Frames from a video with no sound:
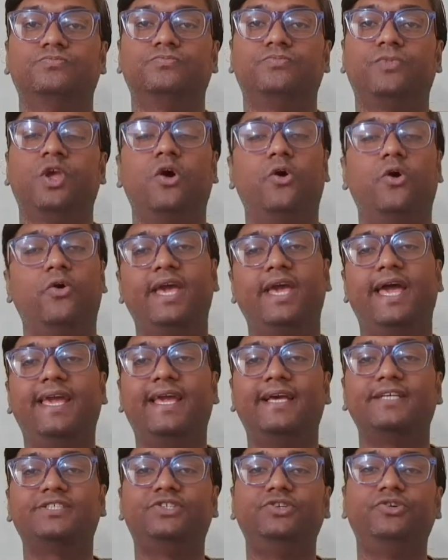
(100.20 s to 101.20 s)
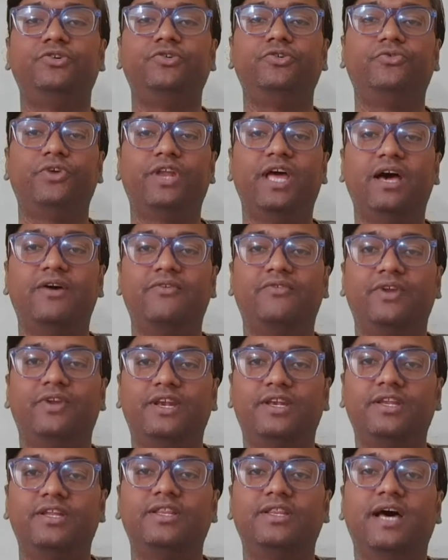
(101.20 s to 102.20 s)
Okay, I guess you would have
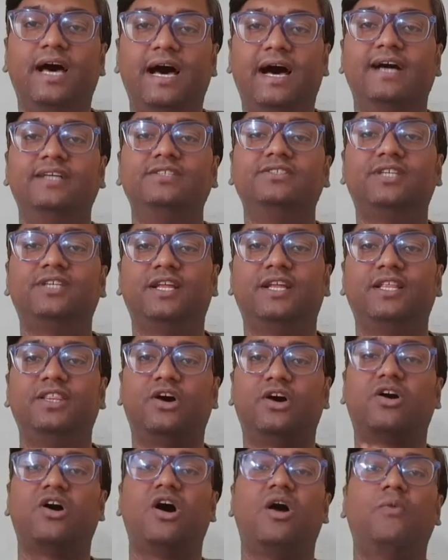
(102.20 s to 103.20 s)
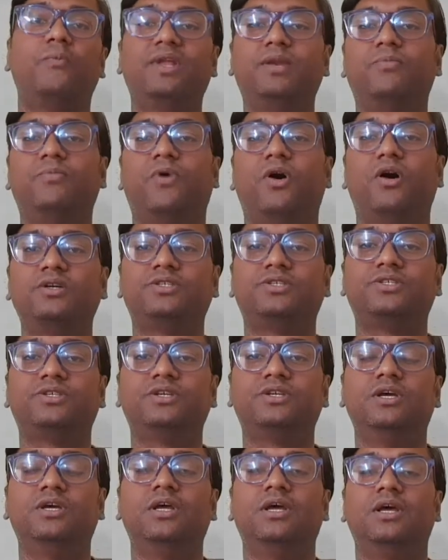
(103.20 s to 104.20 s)
written the answer in the comment box
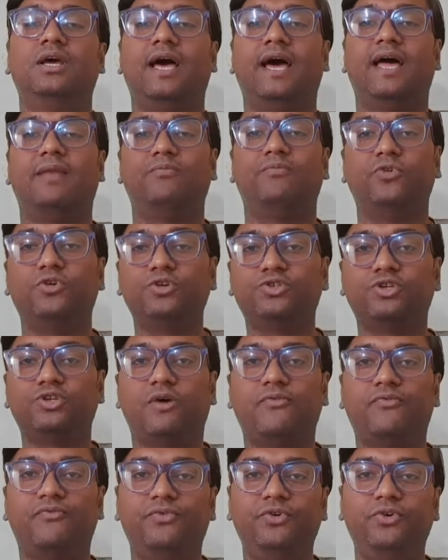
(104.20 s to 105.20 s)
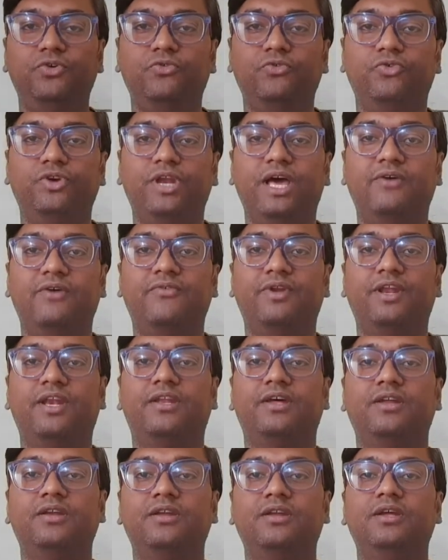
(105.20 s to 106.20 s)
and most of you would have
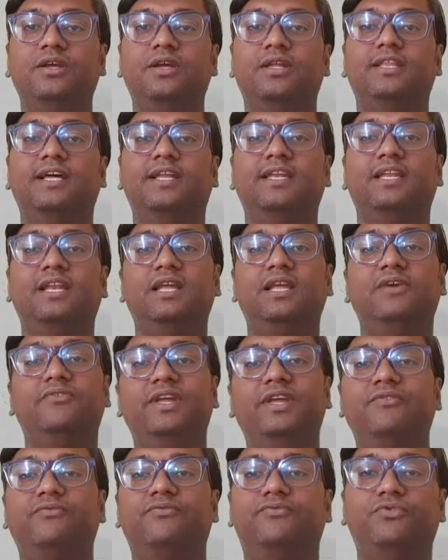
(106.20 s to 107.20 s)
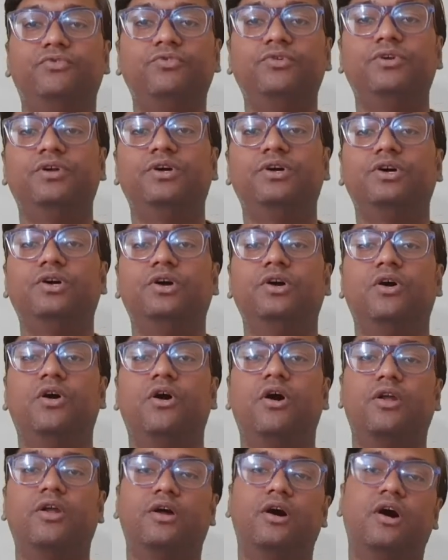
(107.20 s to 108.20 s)
written that delivering food
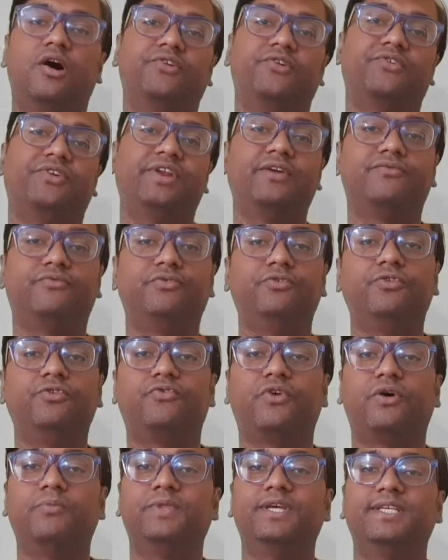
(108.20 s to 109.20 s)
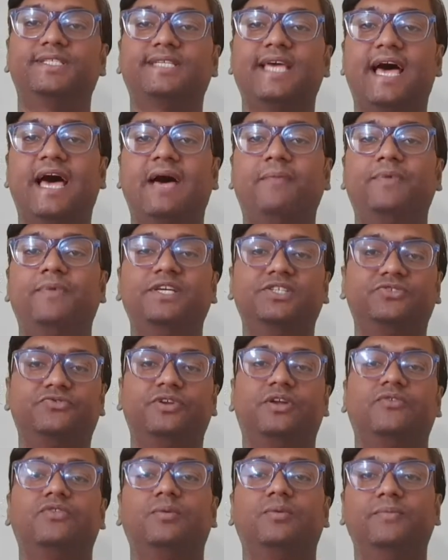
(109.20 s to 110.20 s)
or ordering food from this app is one
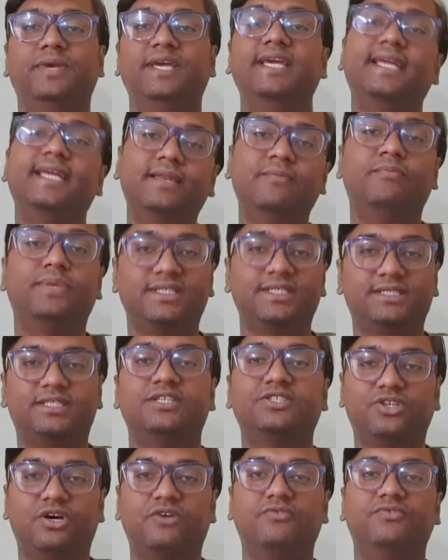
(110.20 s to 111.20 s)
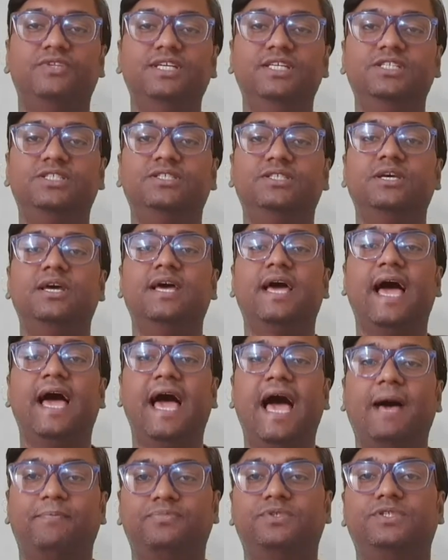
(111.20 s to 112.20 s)
of the main business of these
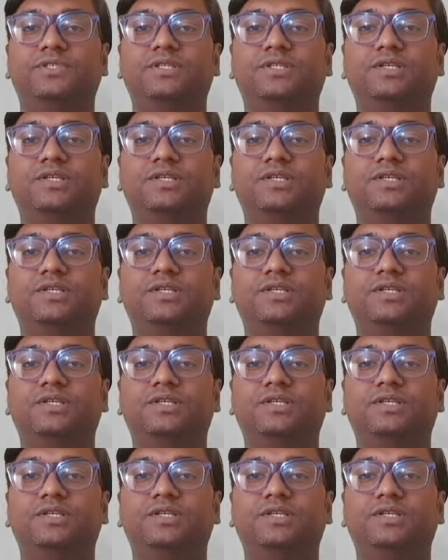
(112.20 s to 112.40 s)
apps.